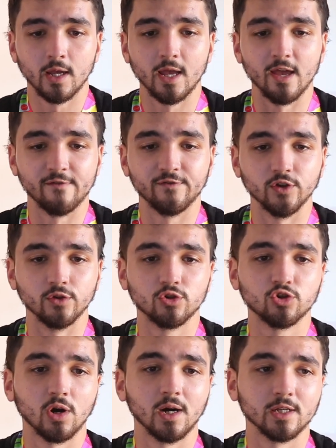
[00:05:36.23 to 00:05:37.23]
if you
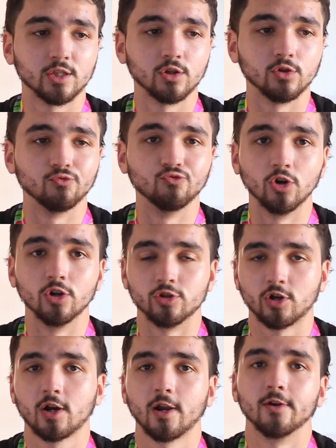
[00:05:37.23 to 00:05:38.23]
try to run
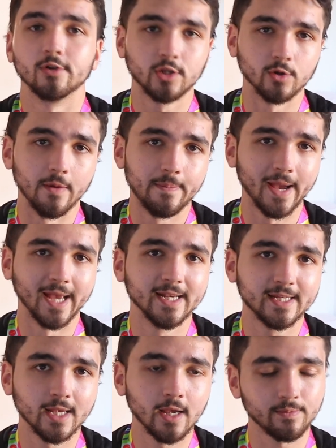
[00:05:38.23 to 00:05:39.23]
close to a
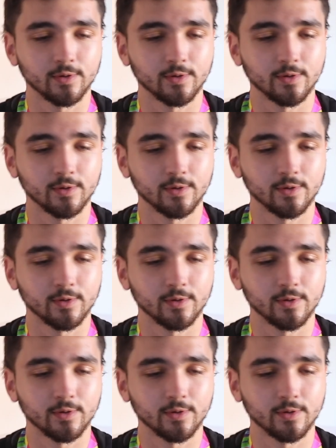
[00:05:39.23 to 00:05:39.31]
pacer,